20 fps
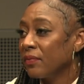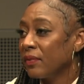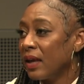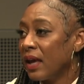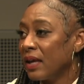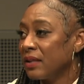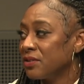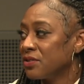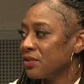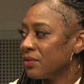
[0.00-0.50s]

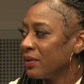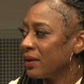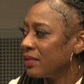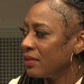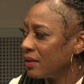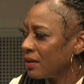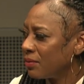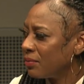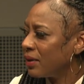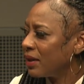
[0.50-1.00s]
And so I
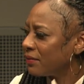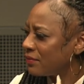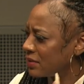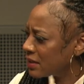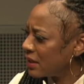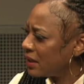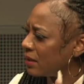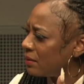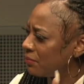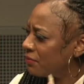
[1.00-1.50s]
think we have to
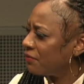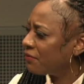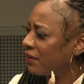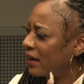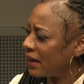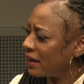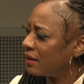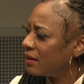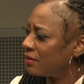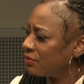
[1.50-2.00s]
keep
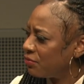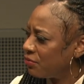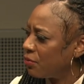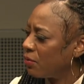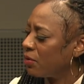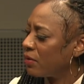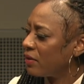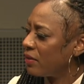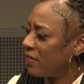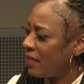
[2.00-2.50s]
fighting
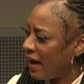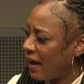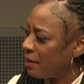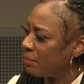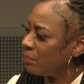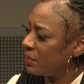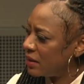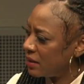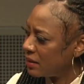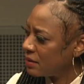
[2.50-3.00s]
for
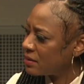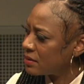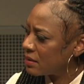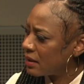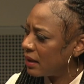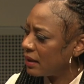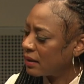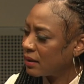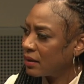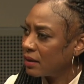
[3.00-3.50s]
that piece.
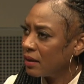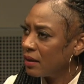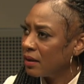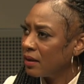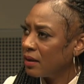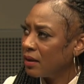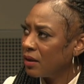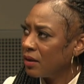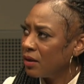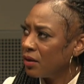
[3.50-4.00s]
Like,
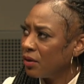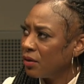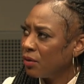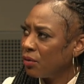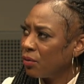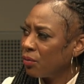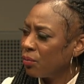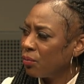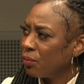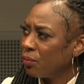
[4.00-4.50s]

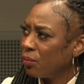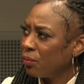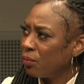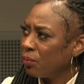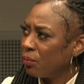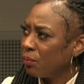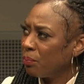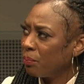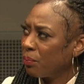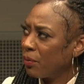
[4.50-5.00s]

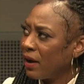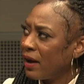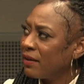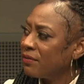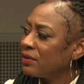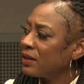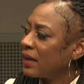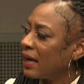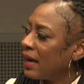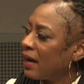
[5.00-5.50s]

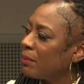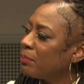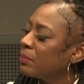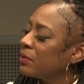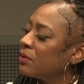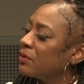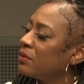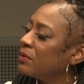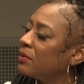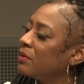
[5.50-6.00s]
private
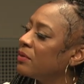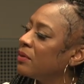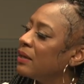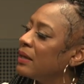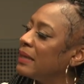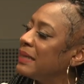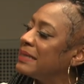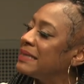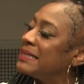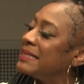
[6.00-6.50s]
capital
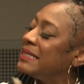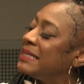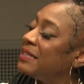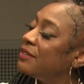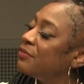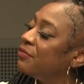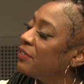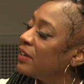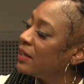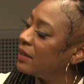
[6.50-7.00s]
is
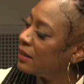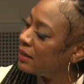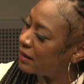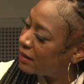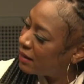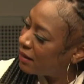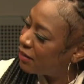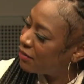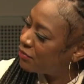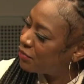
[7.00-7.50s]

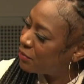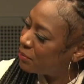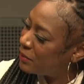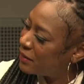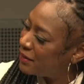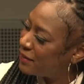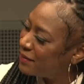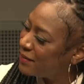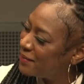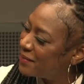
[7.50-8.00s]
defunding
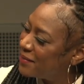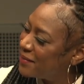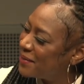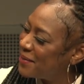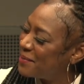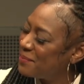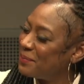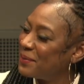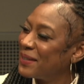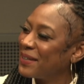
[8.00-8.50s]
government
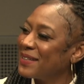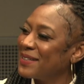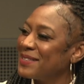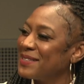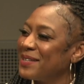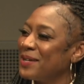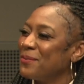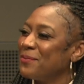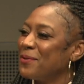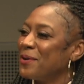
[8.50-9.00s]
because
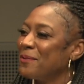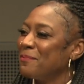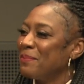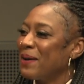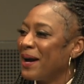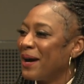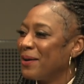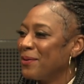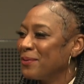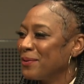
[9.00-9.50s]
they want
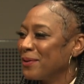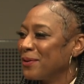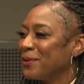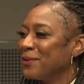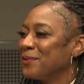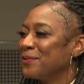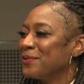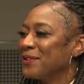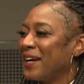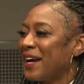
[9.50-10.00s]
power
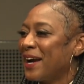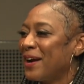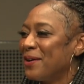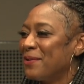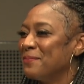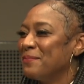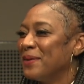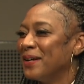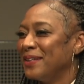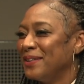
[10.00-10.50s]
over how
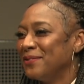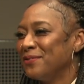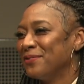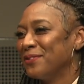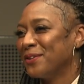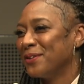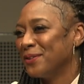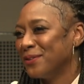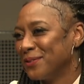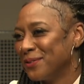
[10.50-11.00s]
money
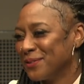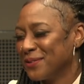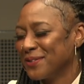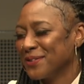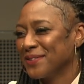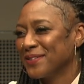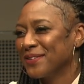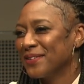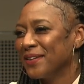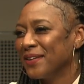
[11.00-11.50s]
flows.